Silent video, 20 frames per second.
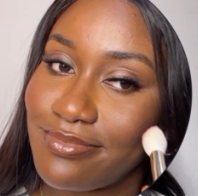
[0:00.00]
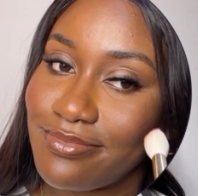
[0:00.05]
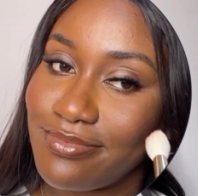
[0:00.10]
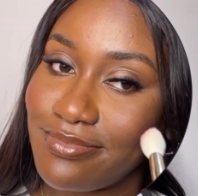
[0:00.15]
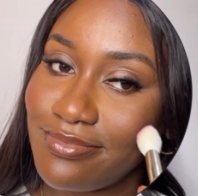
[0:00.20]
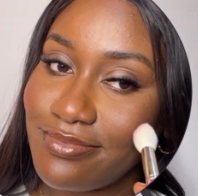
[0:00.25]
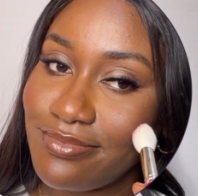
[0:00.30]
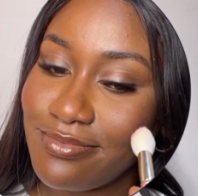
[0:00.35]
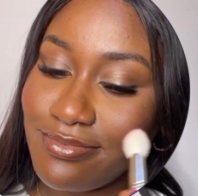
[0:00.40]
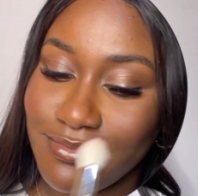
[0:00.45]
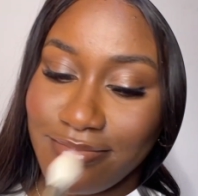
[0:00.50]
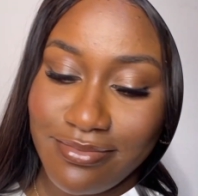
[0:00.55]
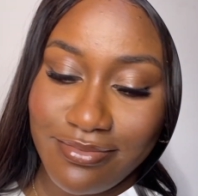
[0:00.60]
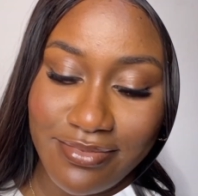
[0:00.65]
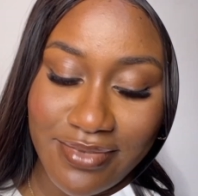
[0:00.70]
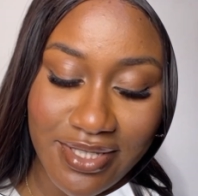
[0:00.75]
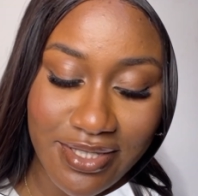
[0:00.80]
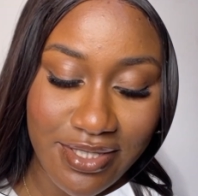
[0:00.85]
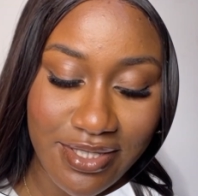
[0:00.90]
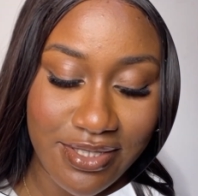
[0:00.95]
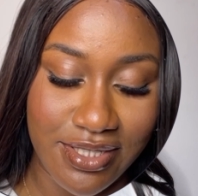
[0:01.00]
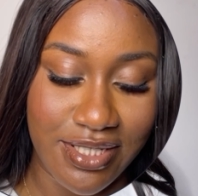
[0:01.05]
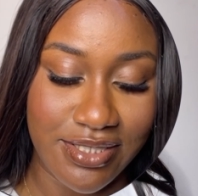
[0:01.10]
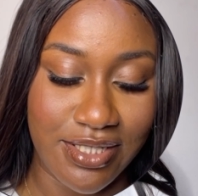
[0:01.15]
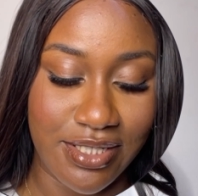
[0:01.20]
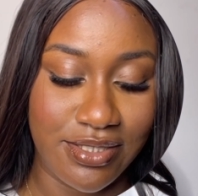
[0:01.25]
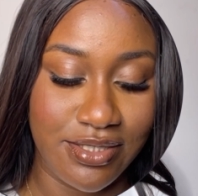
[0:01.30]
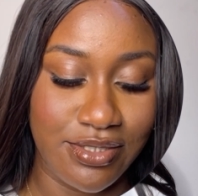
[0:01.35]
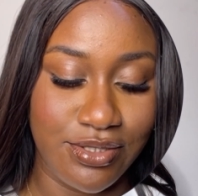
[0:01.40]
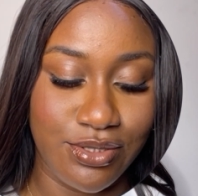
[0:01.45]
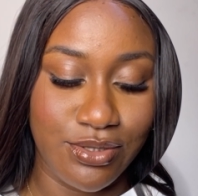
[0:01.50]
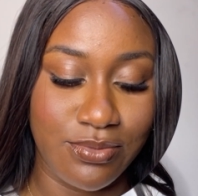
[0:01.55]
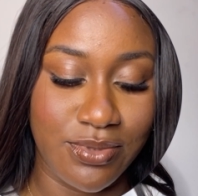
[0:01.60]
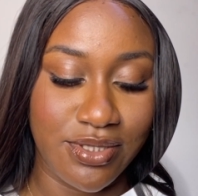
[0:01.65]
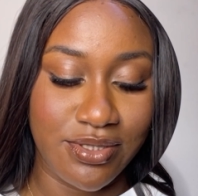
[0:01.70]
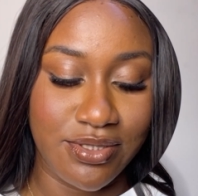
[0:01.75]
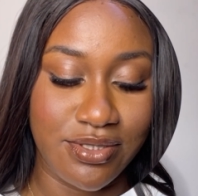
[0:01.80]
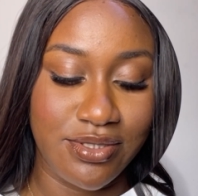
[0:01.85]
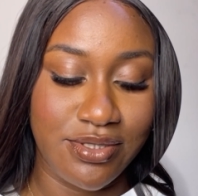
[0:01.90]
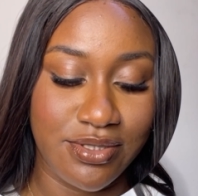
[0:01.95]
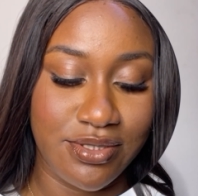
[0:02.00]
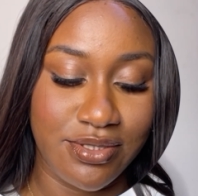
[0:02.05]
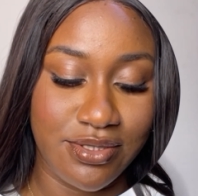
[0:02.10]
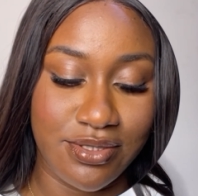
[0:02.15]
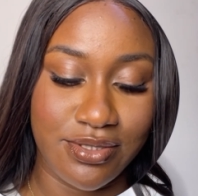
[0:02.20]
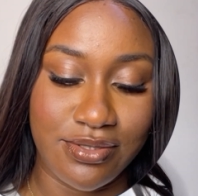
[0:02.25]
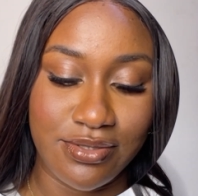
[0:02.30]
I think that's actually too much. Sure.